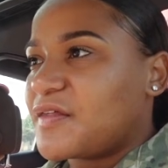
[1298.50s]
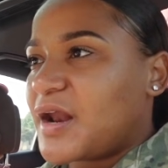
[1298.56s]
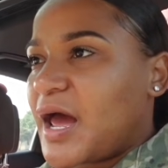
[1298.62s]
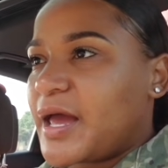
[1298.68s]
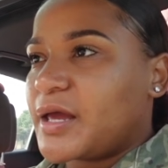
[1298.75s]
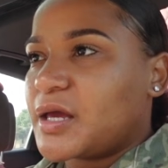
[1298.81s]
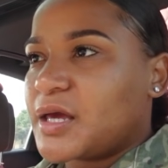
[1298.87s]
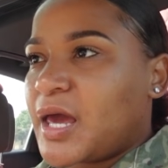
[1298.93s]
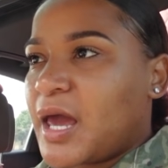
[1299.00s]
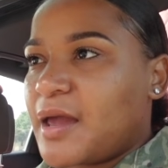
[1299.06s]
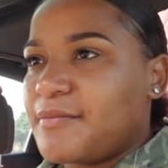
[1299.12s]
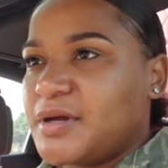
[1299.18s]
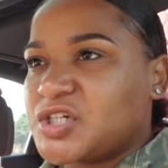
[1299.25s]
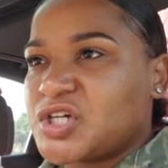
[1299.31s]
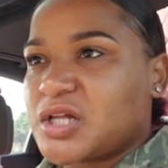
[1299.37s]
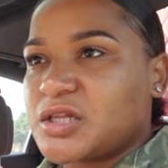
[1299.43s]
I
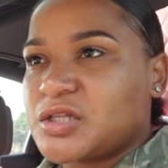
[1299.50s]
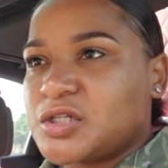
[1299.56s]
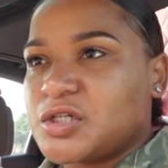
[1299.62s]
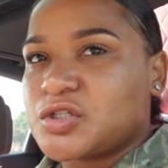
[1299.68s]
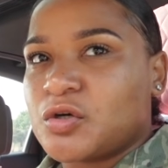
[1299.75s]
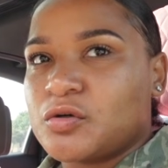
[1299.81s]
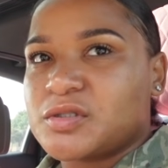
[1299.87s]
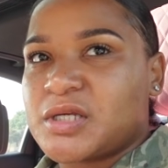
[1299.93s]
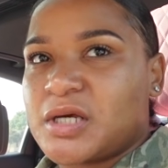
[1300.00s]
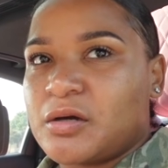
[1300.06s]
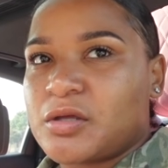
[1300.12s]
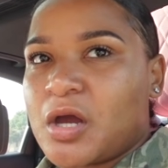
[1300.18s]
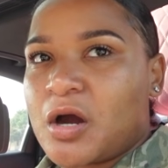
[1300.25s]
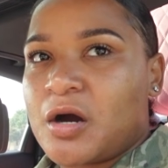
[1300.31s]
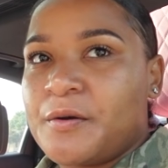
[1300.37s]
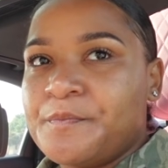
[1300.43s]
came and checked into this hotel,
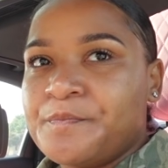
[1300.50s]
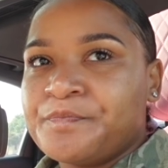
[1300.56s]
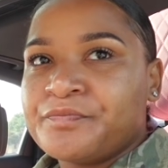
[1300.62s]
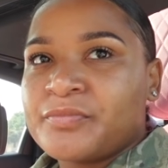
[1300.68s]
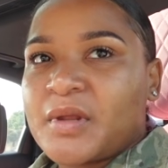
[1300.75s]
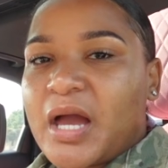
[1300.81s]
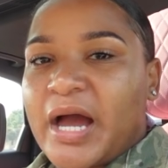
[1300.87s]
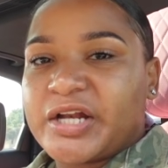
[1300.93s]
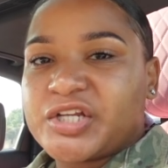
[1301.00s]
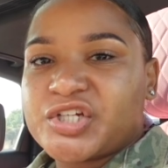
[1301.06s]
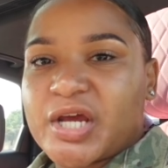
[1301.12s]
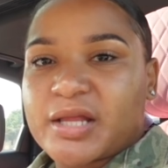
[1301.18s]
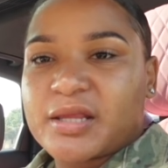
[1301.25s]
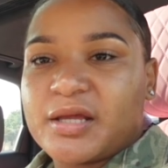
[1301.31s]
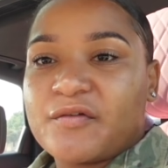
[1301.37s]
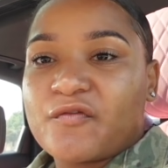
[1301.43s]
y'all, I
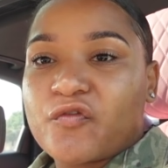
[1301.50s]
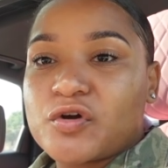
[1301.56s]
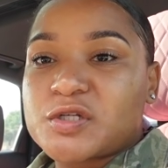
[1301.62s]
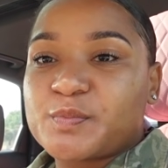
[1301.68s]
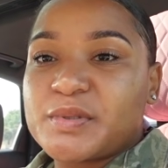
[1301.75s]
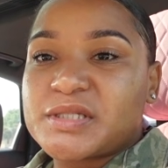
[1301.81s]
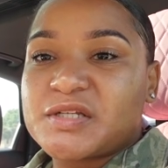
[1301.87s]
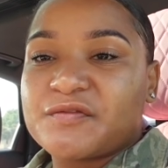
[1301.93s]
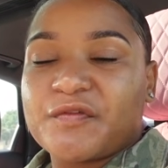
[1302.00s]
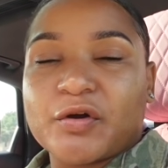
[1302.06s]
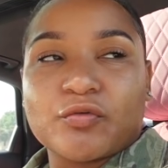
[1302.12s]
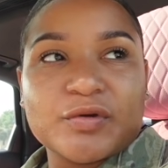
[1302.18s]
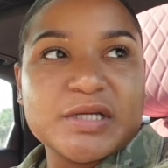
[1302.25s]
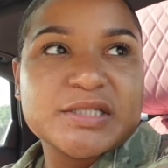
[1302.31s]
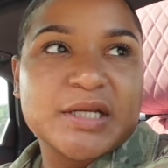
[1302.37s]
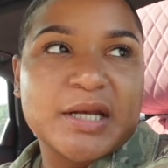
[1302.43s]
checked in for a specific
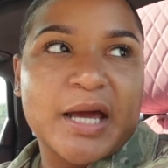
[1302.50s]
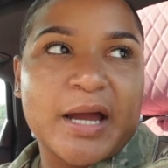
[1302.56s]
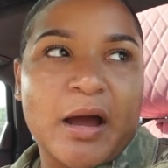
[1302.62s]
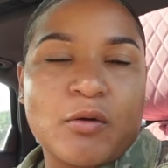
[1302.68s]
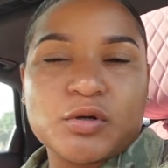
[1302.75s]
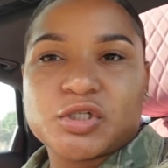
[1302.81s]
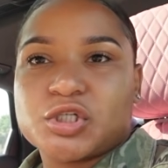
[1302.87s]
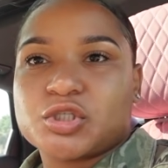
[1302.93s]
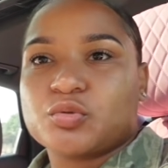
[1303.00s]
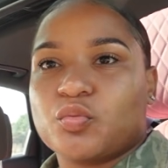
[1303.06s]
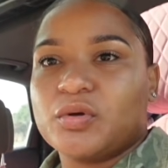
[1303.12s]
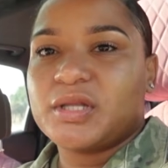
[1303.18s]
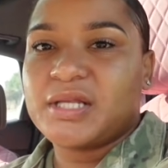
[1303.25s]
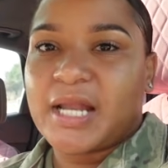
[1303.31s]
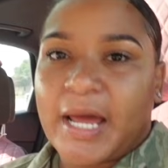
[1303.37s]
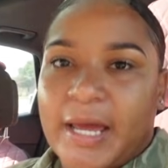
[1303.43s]
reason. Like, I was just
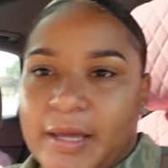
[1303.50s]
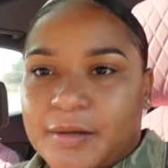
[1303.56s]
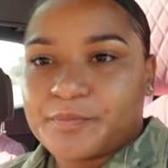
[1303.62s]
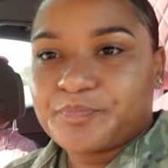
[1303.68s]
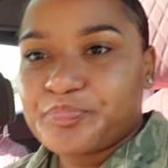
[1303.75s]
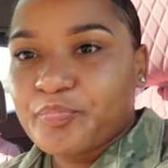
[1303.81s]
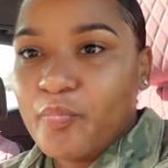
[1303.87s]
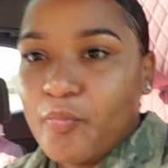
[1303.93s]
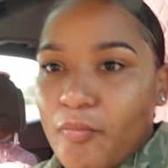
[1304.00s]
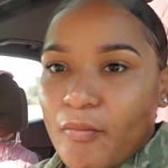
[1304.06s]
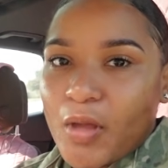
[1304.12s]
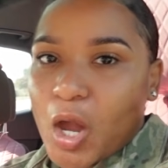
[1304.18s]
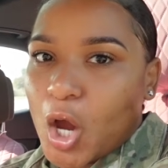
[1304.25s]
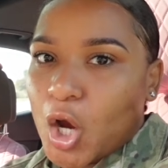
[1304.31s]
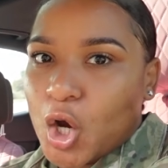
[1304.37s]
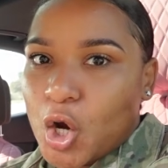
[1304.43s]
really like
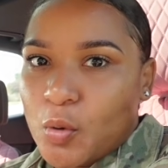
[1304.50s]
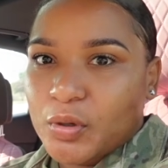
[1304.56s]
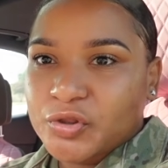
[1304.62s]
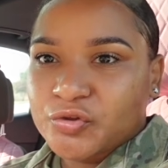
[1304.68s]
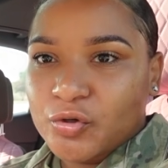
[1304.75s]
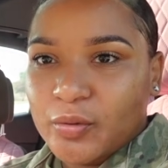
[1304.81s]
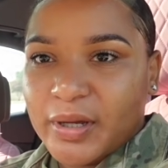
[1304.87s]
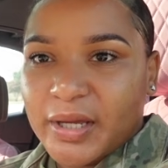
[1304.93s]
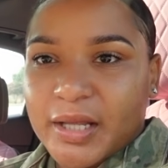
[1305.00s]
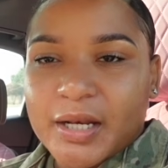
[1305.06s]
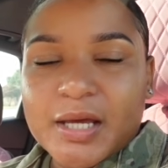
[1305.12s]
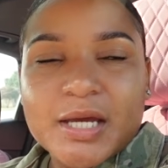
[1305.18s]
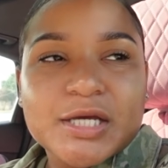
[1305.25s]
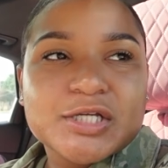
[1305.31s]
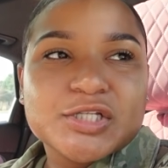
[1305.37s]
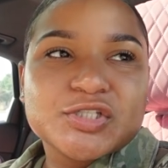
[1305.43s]
going through it.
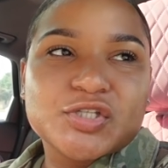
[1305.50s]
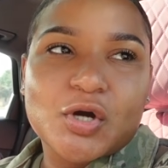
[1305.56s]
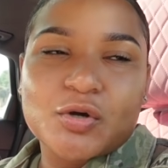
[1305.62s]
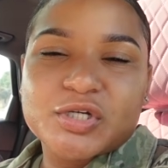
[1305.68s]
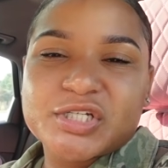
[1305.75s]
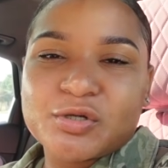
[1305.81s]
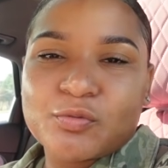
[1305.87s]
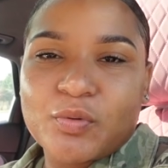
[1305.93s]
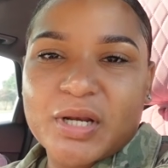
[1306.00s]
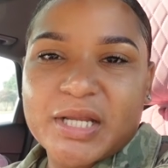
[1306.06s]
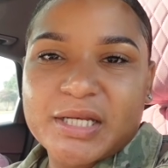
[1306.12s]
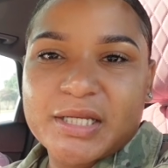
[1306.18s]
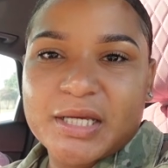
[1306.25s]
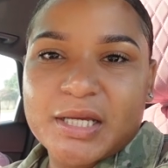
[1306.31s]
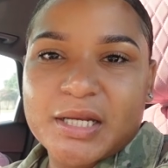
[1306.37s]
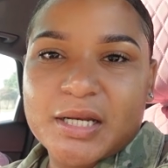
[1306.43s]
So she really
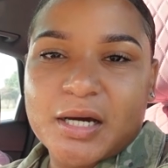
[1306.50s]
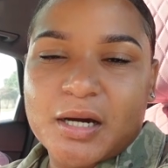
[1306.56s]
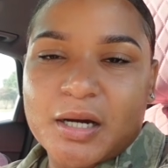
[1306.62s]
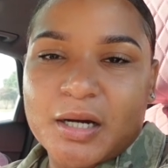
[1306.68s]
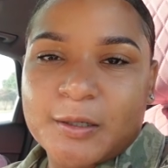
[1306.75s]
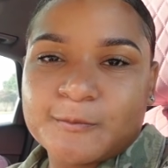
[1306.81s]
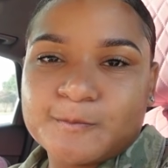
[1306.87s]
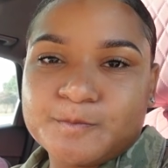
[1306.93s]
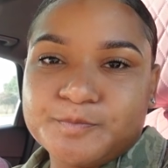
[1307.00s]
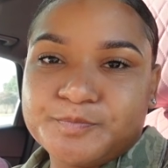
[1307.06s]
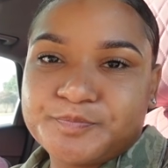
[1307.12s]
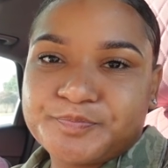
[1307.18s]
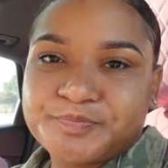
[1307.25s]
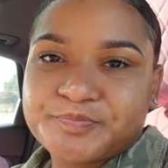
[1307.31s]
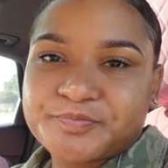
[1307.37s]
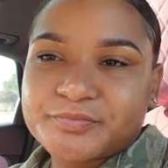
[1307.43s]
did,
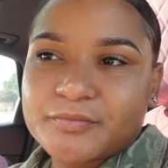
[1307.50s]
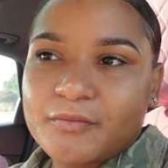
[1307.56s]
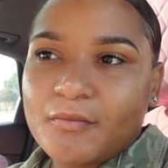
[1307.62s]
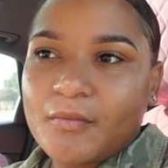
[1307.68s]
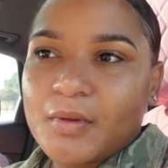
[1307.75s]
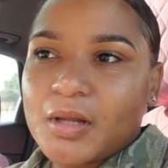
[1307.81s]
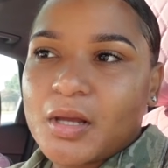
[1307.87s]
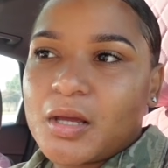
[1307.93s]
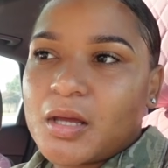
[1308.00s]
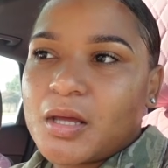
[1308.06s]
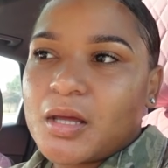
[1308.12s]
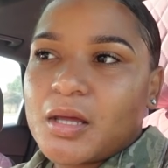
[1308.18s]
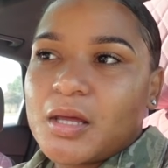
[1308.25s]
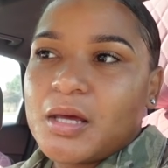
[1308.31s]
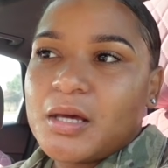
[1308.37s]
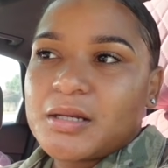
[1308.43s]

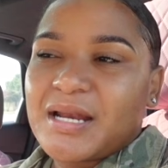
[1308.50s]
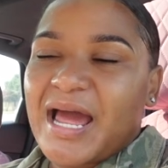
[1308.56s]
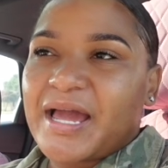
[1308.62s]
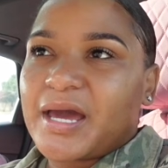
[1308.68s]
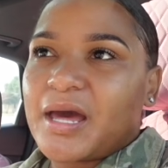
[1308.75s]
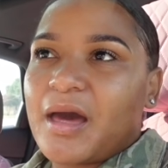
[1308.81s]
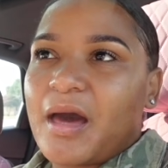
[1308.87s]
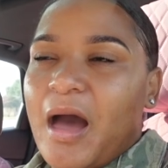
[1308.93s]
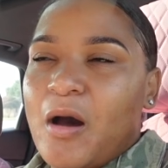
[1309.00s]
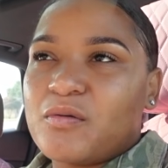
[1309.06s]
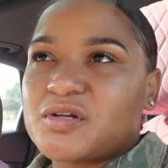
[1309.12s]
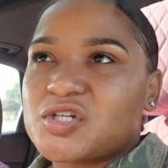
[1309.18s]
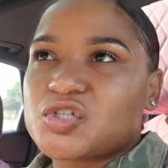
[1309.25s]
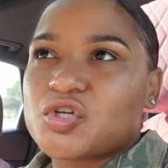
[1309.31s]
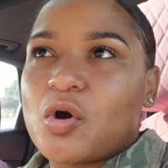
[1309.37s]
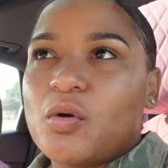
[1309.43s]
like, I
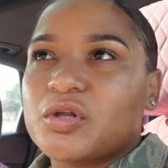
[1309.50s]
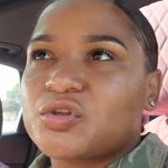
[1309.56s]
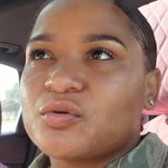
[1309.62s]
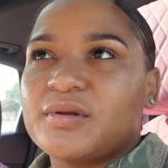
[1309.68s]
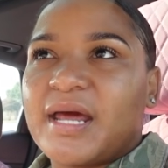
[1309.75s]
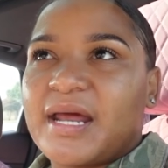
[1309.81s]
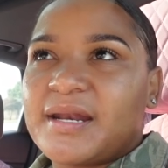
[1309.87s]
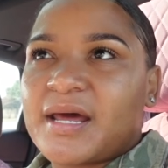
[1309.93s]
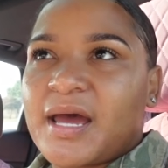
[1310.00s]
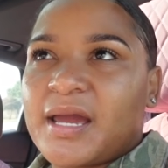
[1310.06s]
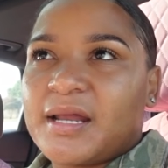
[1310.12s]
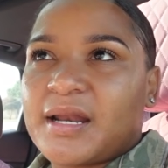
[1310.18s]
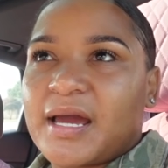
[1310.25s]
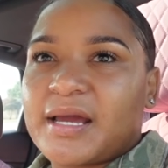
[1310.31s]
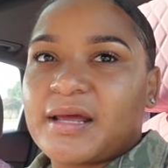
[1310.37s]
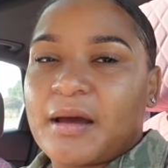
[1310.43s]
was just going through that
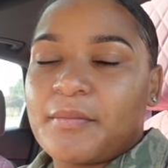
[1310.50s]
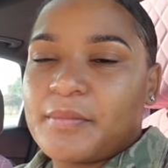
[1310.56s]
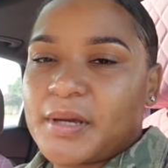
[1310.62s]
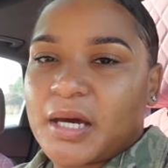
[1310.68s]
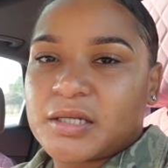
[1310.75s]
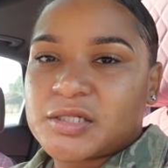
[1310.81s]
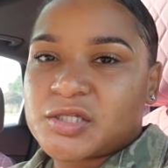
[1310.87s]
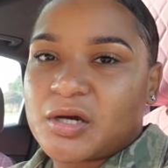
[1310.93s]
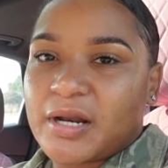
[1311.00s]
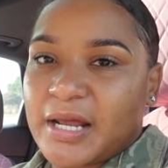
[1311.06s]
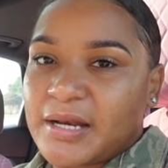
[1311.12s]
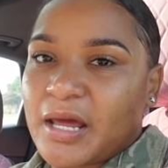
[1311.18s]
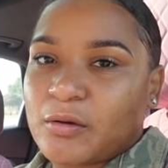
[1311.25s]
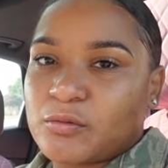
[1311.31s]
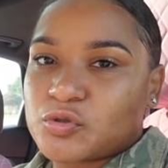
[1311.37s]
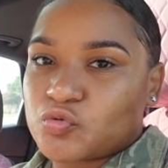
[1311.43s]
night. Like, I'm gonna be honest, y'all, that
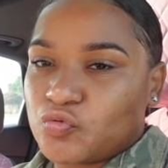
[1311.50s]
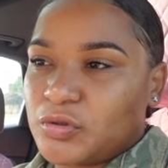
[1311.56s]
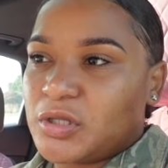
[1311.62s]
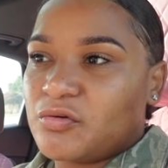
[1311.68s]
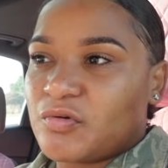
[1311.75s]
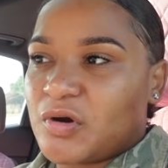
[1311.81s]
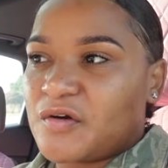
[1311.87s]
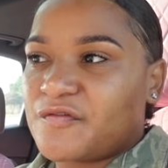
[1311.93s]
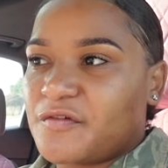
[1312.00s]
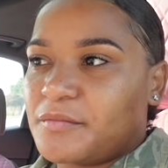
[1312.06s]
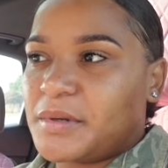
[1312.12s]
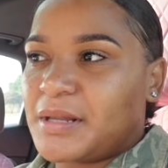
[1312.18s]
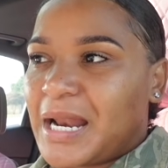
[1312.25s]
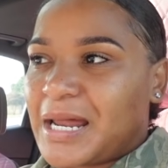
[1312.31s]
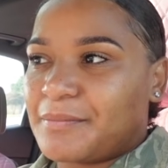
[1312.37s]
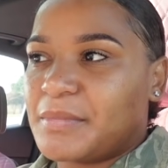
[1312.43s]
night was really rough for
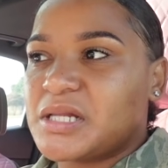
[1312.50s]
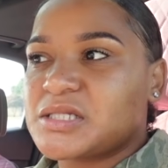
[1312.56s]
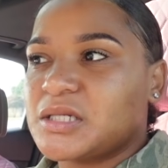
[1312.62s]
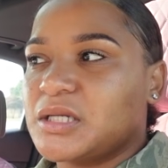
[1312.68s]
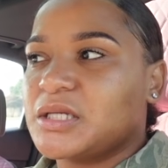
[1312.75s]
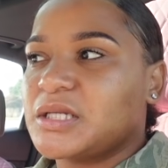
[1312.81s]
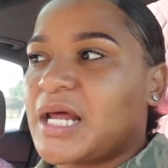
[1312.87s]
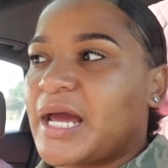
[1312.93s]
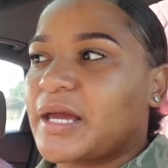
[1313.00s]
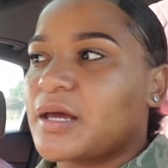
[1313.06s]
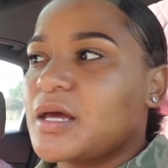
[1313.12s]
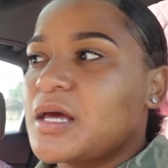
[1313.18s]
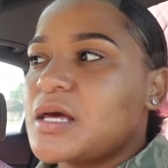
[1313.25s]
me. Like, mentally, like,